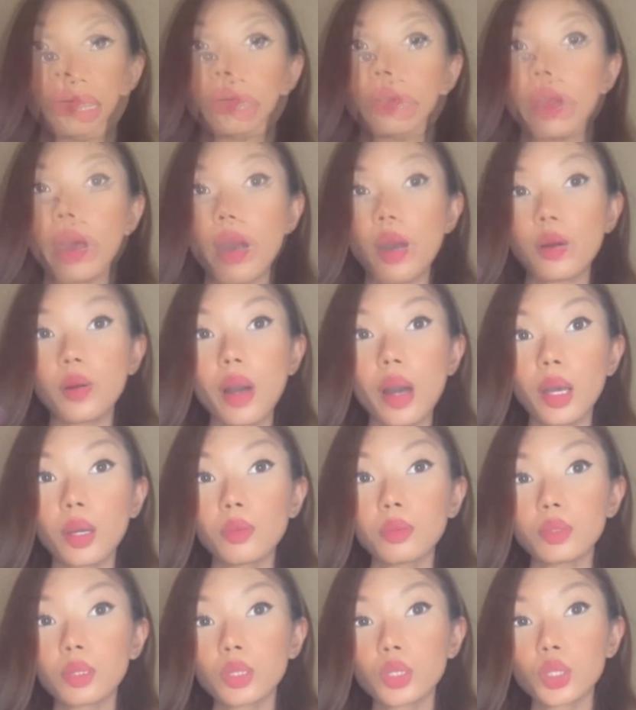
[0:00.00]
Now I
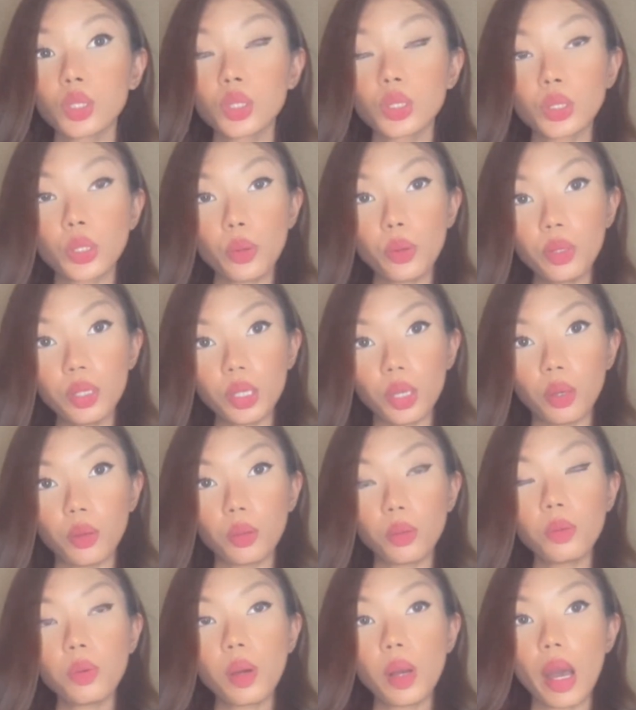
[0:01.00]
will show
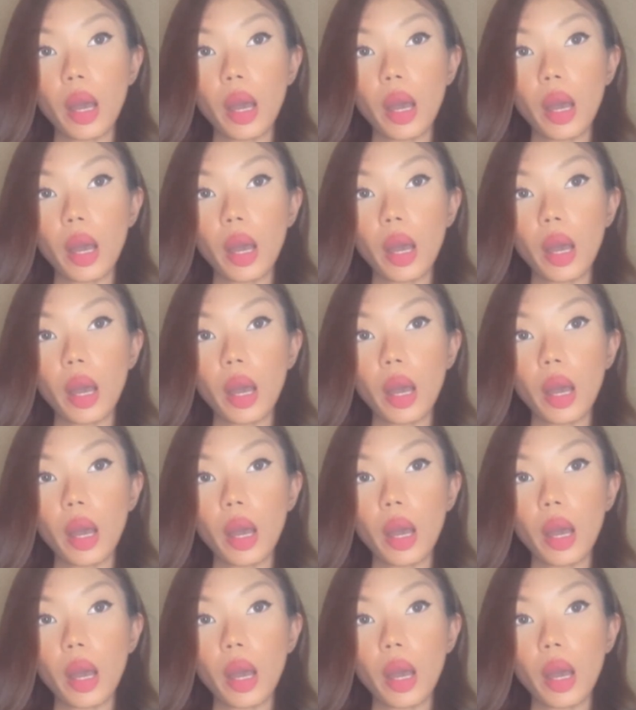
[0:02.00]
you